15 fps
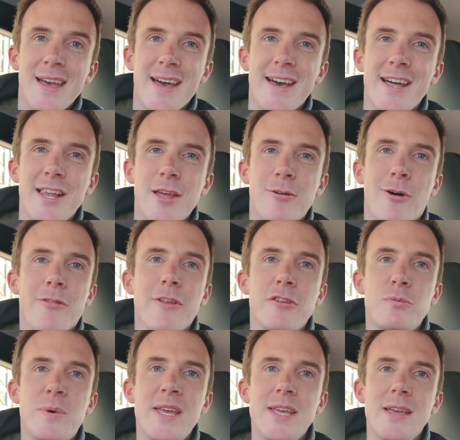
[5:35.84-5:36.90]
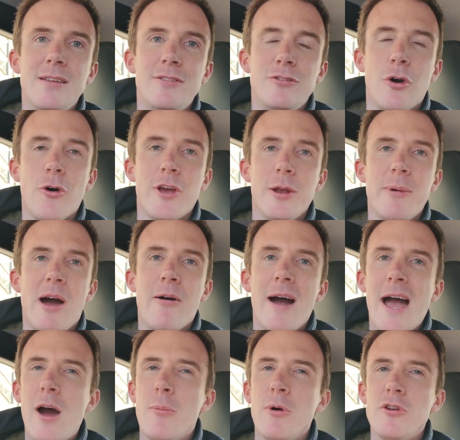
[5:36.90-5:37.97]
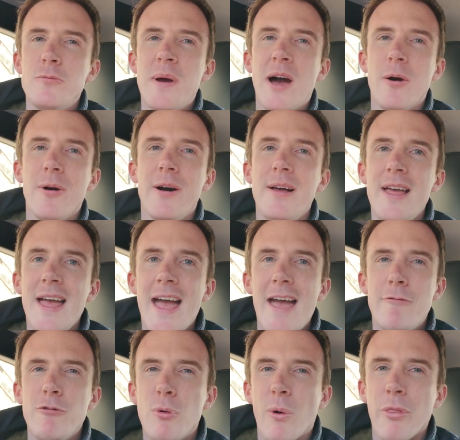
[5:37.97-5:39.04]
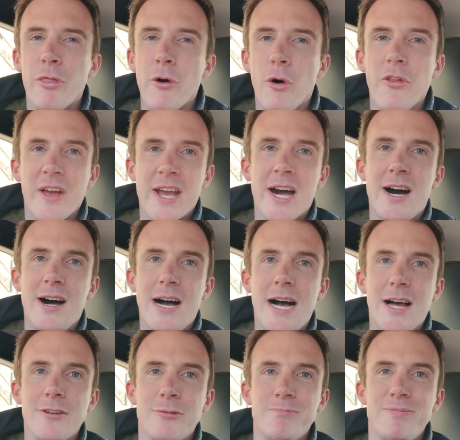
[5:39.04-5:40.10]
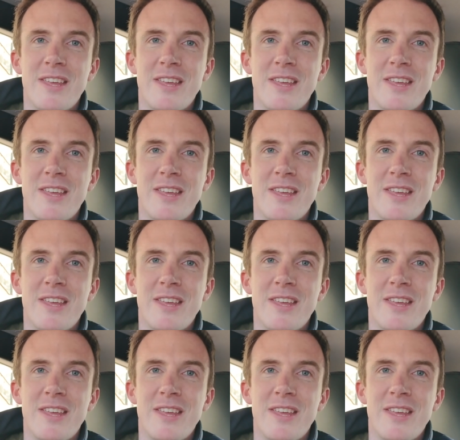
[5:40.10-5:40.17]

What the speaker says: earlier on this week talking about how much power everyone thought the car had.